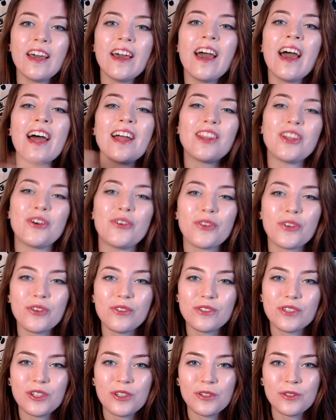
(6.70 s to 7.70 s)
Hello,
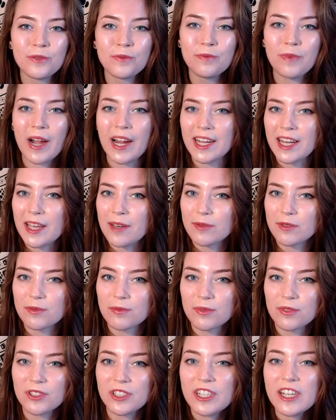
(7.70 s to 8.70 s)
YouTube. My name's
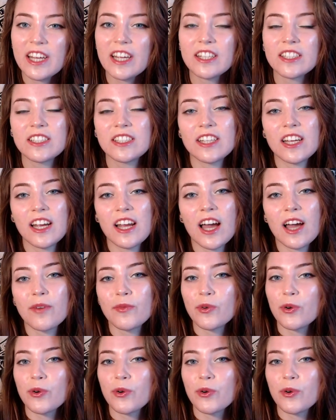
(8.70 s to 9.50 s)
Marie, and today I'm